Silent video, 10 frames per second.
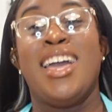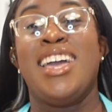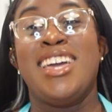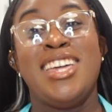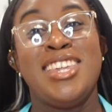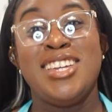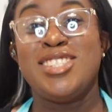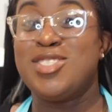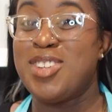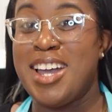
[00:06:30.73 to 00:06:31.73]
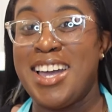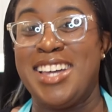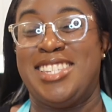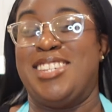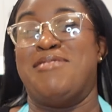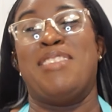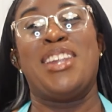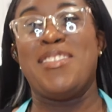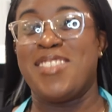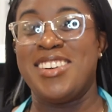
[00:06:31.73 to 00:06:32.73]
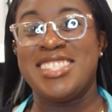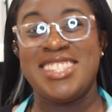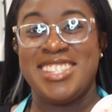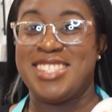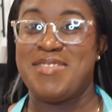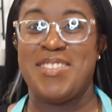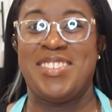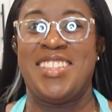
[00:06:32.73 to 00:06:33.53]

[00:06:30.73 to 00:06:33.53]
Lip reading: It is Trey's, but I'm going to use a big.